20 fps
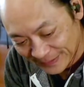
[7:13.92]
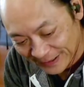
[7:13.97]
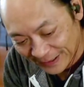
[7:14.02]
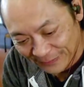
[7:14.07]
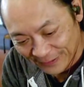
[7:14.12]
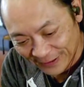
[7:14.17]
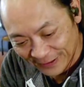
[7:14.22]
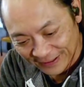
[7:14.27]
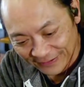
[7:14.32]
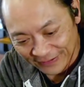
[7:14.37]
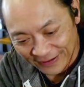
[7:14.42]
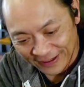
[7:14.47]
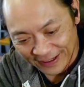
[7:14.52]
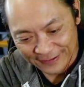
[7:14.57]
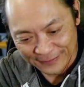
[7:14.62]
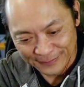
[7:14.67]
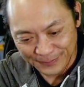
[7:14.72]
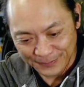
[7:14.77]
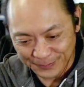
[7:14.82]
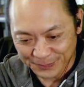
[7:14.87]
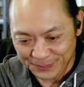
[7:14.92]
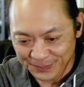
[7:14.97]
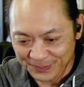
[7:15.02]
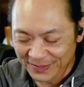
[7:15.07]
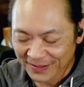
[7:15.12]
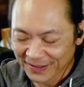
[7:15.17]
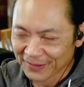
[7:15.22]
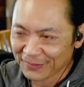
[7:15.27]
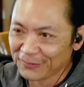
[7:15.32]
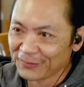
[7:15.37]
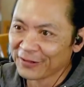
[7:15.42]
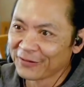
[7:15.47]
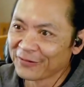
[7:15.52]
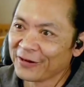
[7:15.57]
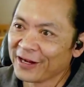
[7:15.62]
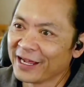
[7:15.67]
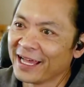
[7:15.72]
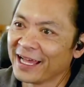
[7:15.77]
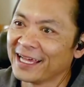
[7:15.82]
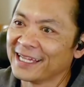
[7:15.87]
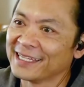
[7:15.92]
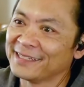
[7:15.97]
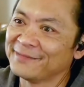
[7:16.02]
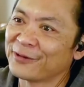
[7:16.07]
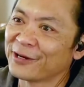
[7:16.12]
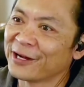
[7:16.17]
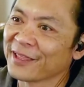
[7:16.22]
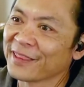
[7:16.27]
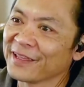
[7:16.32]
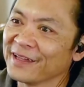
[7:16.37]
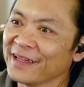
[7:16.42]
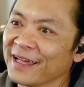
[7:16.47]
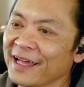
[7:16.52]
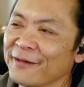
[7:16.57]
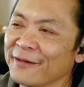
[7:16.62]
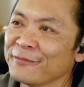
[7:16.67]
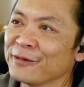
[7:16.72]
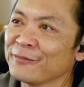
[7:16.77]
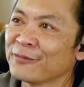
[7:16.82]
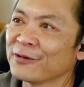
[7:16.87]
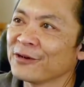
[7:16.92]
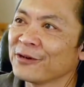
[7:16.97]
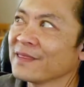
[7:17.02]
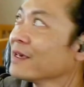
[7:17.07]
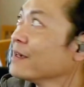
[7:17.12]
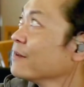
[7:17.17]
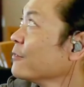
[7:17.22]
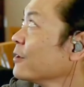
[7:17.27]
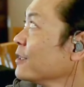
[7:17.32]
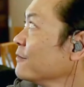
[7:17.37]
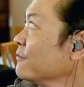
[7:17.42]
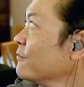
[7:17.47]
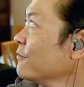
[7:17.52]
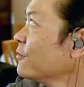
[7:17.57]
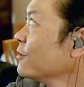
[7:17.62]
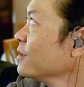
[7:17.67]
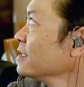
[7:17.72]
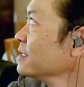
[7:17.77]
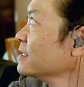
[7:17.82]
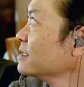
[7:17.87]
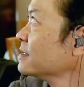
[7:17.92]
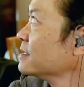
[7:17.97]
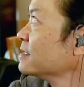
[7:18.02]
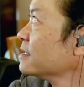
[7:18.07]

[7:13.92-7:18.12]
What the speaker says: I'm like, wow. But rad, brother. Happy birthday, man. 46.